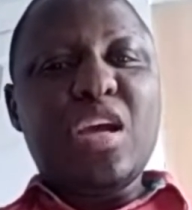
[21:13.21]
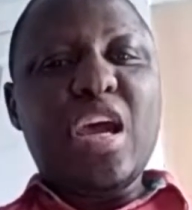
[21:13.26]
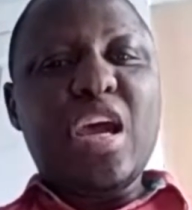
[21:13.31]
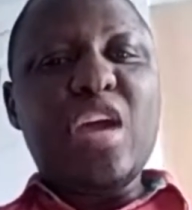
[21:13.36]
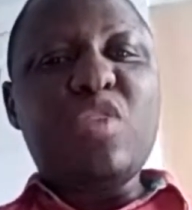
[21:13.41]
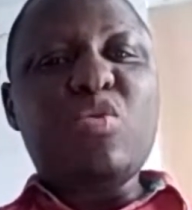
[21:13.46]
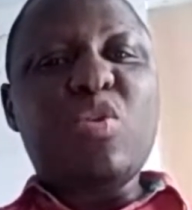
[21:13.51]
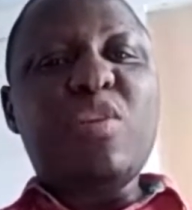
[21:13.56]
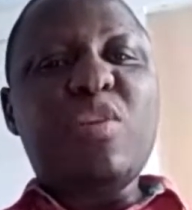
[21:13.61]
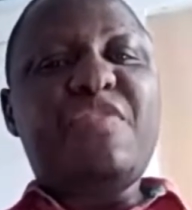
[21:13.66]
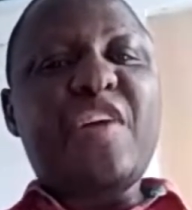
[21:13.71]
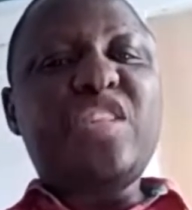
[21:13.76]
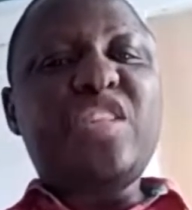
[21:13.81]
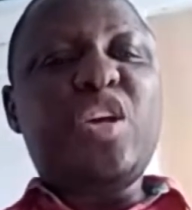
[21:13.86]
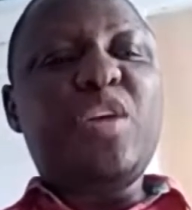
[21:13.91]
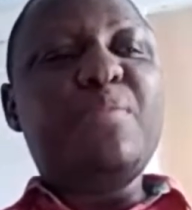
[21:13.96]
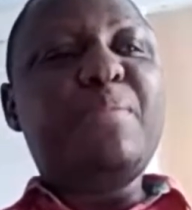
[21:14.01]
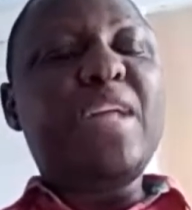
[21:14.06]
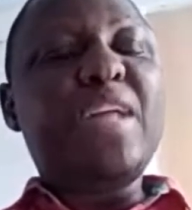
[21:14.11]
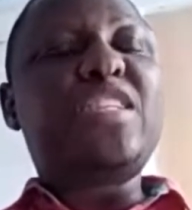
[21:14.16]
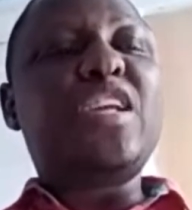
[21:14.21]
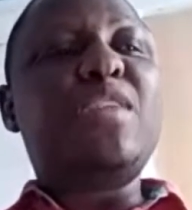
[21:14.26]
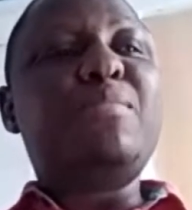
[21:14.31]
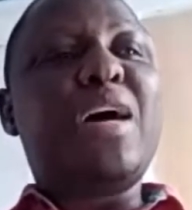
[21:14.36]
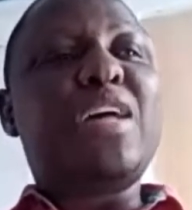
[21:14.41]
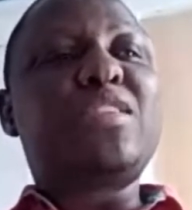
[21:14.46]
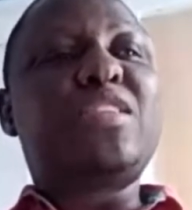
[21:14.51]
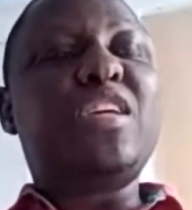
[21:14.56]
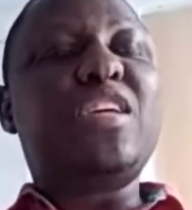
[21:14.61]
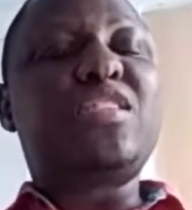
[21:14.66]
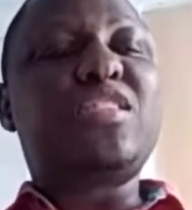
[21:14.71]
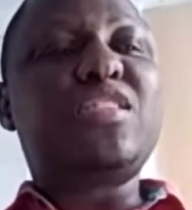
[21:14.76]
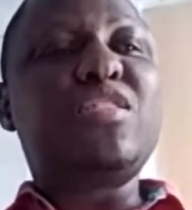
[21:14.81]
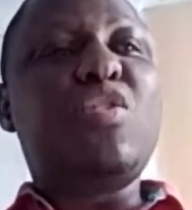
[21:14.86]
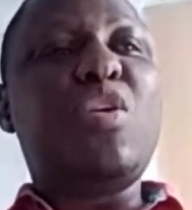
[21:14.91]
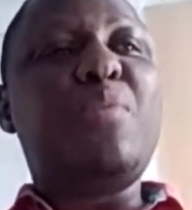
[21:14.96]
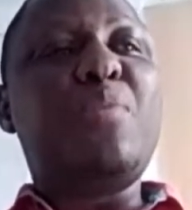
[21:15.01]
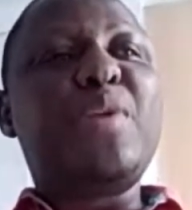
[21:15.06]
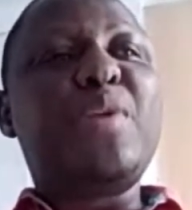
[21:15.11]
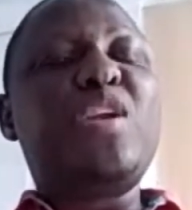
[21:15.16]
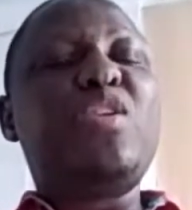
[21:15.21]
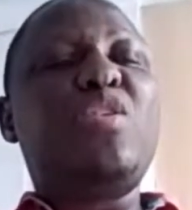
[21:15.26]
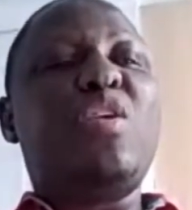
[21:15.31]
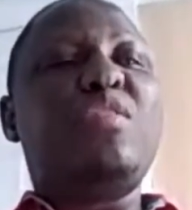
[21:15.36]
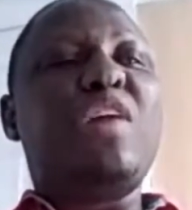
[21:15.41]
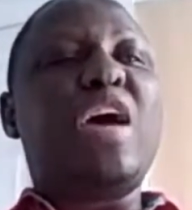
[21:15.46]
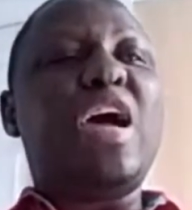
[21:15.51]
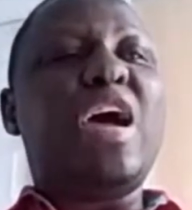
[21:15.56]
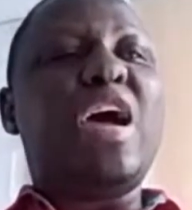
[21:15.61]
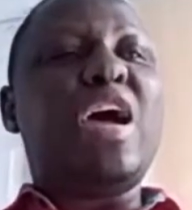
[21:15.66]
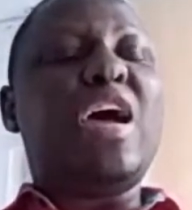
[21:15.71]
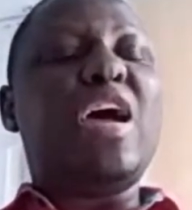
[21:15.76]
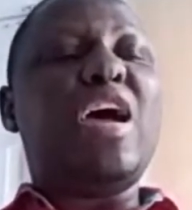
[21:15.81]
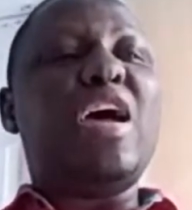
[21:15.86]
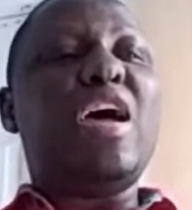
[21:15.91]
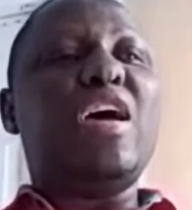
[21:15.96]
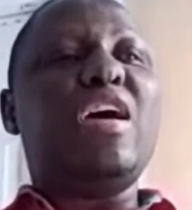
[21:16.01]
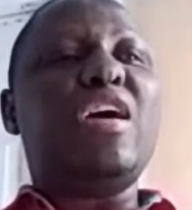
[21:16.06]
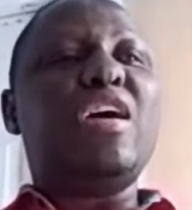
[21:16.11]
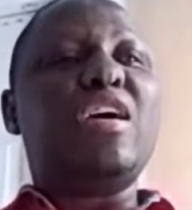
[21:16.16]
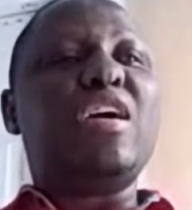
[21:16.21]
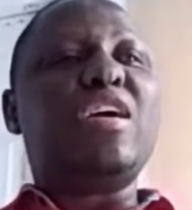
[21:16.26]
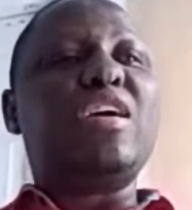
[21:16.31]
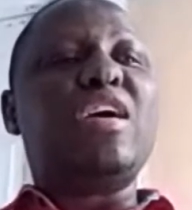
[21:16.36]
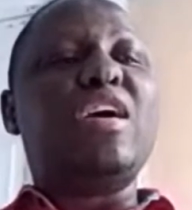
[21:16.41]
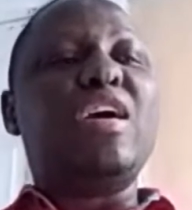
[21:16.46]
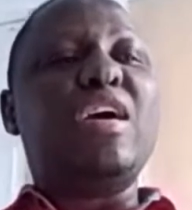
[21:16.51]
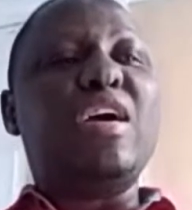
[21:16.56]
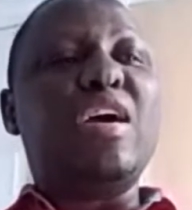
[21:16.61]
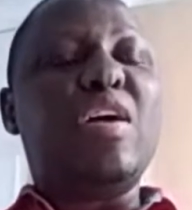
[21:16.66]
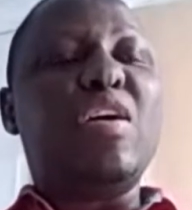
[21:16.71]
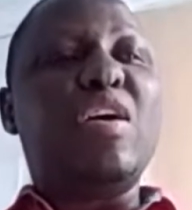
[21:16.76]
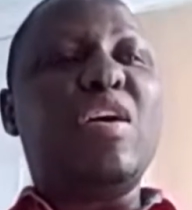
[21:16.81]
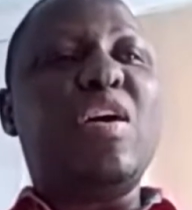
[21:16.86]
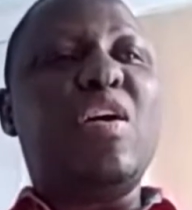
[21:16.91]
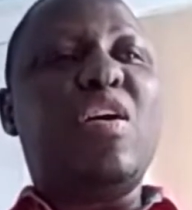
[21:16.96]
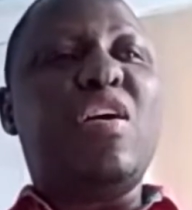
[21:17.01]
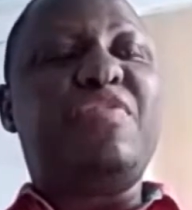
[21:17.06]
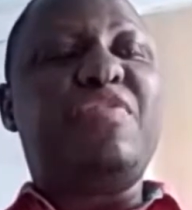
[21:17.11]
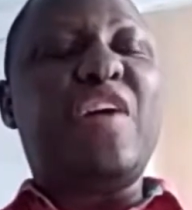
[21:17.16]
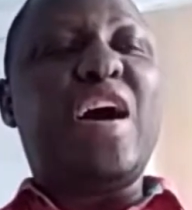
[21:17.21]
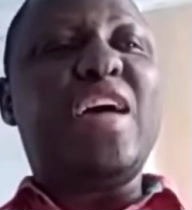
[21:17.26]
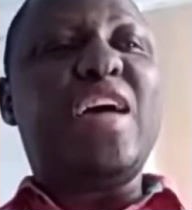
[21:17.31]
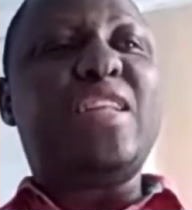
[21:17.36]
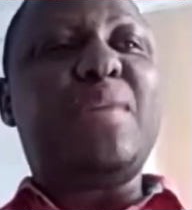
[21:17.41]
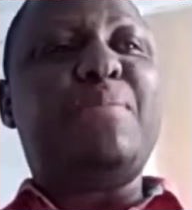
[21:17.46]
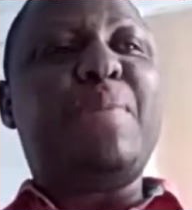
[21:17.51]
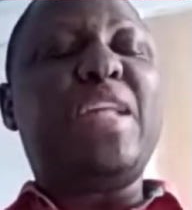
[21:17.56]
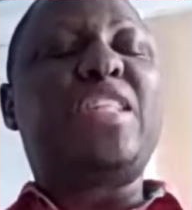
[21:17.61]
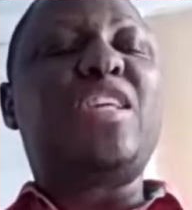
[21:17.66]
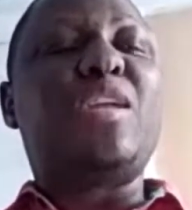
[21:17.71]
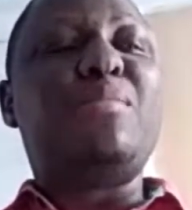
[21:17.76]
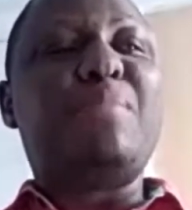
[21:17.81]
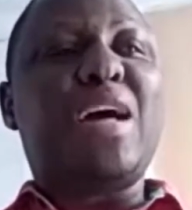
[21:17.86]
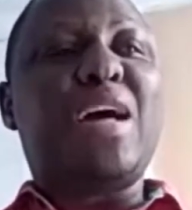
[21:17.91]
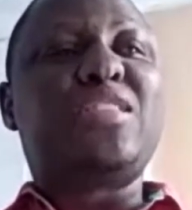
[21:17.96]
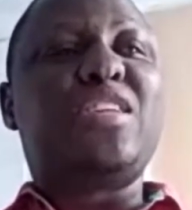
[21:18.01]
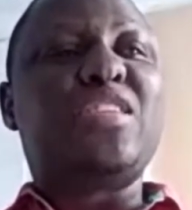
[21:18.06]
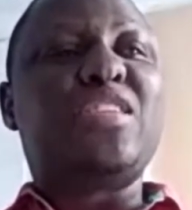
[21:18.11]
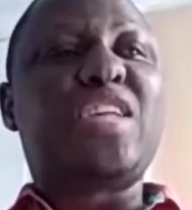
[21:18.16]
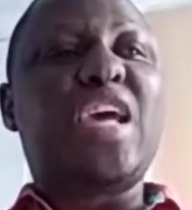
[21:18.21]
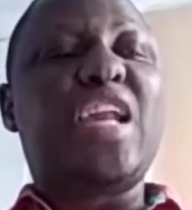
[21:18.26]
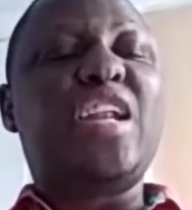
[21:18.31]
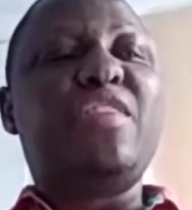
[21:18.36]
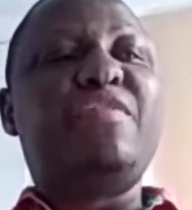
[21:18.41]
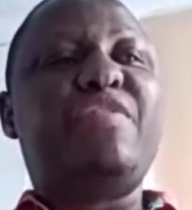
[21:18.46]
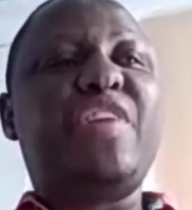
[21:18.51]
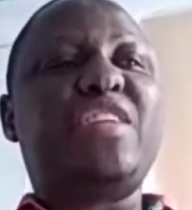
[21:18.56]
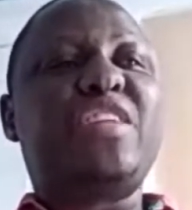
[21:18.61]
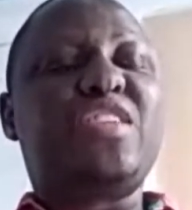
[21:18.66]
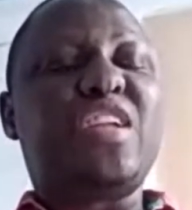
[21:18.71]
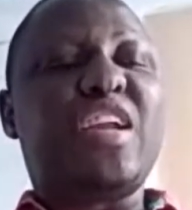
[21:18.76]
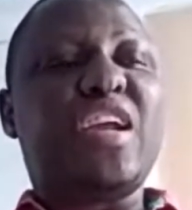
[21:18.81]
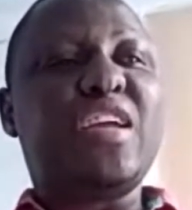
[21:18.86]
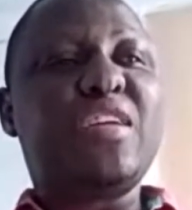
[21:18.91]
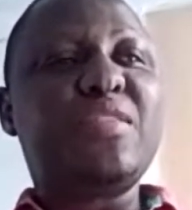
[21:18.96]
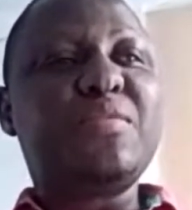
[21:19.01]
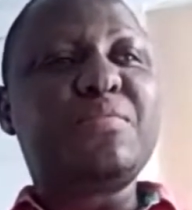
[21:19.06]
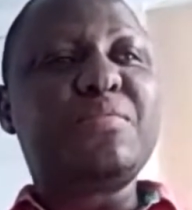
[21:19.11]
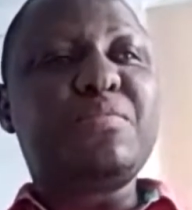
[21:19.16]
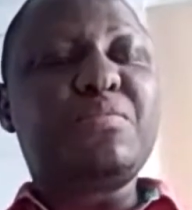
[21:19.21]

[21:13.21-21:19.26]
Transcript: And Fath Bayt al-Maqdis, opening of the Bayt al-Maqdis, gaining victory,